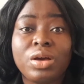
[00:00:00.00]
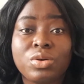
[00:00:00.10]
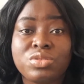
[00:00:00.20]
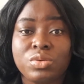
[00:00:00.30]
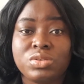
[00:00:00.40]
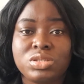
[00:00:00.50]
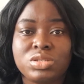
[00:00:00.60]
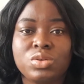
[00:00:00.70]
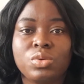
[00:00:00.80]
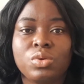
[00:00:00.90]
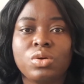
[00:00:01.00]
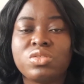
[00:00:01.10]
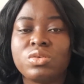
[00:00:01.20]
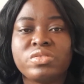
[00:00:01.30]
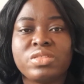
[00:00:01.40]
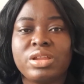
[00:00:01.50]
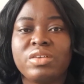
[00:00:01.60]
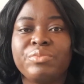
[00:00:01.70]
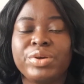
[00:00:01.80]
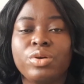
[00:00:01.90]
authors, authors that
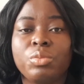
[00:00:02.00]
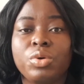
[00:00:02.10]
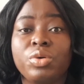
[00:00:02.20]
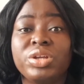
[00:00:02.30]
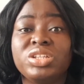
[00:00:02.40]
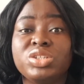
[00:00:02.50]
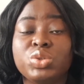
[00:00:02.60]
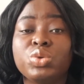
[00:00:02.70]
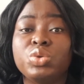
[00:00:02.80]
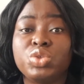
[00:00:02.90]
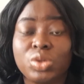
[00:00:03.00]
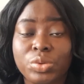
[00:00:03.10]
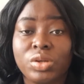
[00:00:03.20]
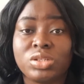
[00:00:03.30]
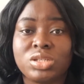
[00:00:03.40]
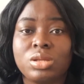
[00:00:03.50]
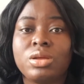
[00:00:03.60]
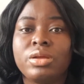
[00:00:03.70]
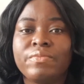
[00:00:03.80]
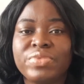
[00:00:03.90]
have become already so notorious
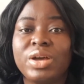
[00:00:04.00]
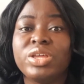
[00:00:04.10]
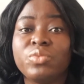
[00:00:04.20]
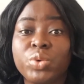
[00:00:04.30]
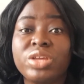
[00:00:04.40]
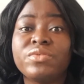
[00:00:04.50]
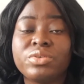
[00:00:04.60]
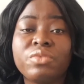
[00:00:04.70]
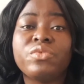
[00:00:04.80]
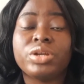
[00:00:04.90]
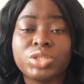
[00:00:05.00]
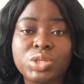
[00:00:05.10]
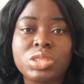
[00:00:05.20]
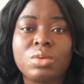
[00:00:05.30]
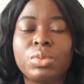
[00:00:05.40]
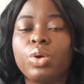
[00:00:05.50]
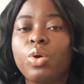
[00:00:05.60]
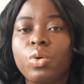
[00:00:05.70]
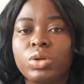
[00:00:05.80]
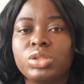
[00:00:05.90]
that we even refer to them in
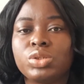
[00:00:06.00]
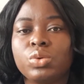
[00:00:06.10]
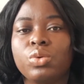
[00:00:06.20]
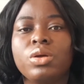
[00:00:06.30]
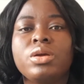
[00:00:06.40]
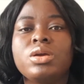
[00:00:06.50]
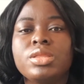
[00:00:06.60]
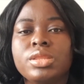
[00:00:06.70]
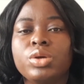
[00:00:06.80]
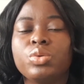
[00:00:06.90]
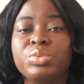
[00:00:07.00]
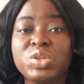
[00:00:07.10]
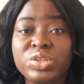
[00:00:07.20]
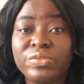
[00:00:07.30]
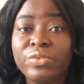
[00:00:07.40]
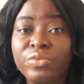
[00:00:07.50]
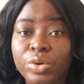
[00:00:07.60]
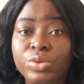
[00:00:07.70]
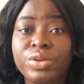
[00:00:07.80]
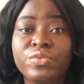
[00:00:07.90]
court. So they could be useful for
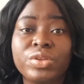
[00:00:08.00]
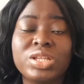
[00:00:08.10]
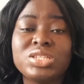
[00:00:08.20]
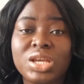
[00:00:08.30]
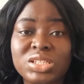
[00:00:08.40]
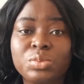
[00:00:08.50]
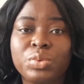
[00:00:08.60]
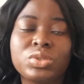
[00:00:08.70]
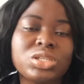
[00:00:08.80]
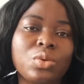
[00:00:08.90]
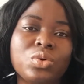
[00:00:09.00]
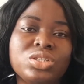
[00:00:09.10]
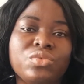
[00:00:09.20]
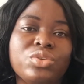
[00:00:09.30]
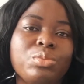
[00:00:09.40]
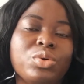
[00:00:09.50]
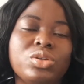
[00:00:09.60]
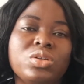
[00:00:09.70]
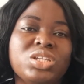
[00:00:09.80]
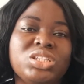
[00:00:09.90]
you if you need textbooks and what have you. But
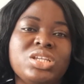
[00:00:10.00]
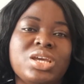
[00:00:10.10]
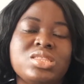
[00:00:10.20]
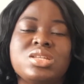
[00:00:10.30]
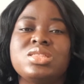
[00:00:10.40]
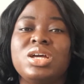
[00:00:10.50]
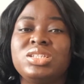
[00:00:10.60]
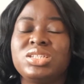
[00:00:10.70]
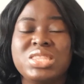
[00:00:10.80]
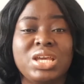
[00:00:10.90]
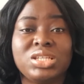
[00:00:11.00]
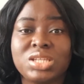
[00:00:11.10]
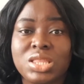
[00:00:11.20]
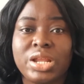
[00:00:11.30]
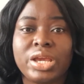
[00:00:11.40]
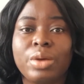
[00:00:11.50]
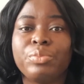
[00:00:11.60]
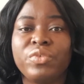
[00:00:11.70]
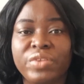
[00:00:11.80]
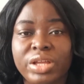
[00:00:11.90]
honestly, I think that's the answer that I can
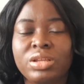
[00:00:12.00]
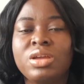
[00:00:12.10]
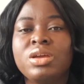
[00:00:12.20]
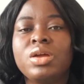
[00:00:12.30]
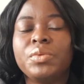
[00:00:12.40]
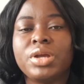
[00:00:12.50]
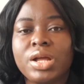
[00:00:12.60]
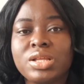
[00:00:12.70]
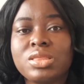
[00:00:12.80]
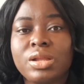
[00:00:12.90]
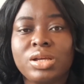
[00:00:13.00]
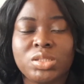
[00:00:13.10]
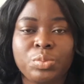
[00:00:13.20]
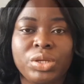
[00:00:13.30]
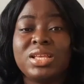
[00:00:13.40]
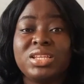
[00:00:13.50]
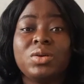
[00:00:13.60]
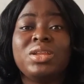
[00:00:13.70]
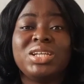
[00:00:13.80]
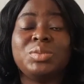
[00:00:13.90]
provide regarding that aspect. The
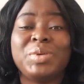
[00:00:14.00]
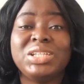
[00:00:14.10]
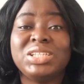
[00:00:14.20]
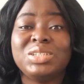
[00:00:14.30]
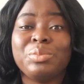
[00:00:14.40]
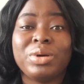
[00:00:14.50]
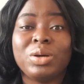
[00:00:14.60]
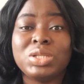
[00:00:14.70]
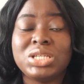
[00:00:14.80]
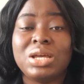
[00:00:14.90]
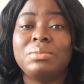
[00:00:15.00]
second aspect is about